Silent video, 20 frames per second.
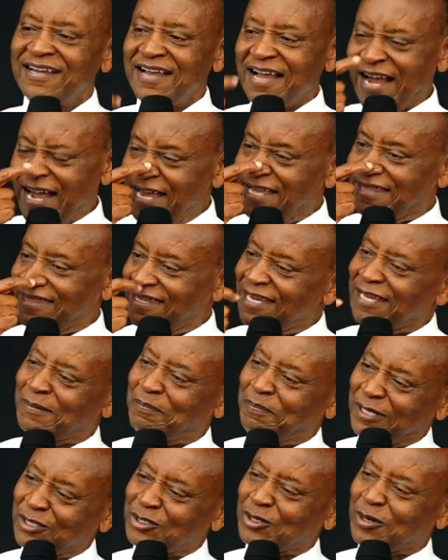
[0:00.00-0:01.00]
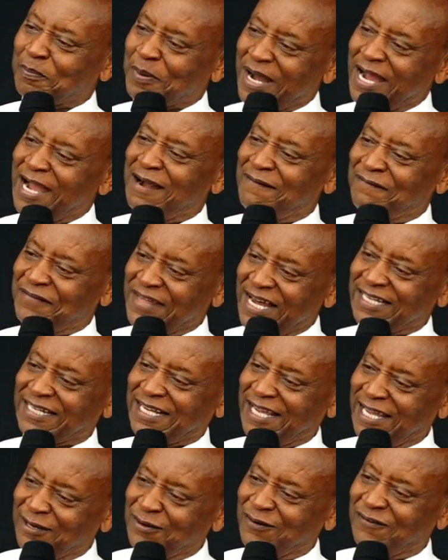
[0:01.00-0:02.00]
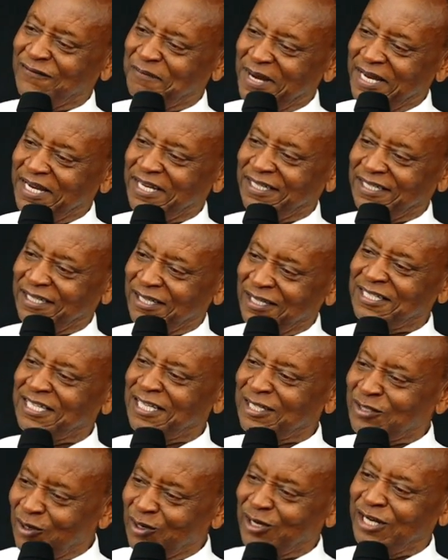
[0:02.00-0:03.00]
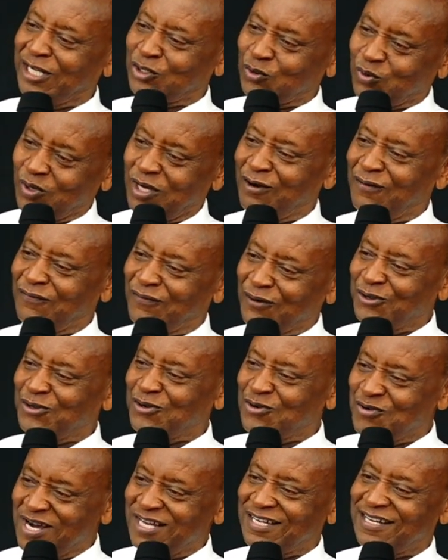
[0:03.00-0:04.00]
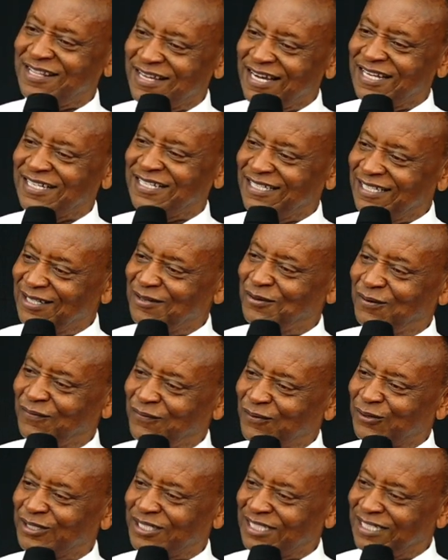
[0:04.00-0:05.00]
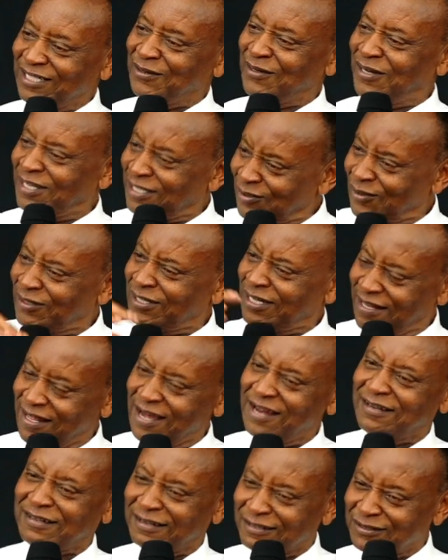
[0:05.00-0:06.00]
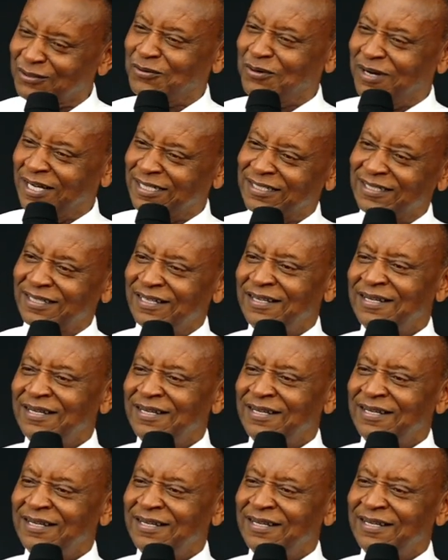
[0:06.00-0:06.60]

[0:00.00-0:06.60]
I think, Bishop, I have that kind of money. Is it only 12 or you want 13 or 14? It is not that that you want.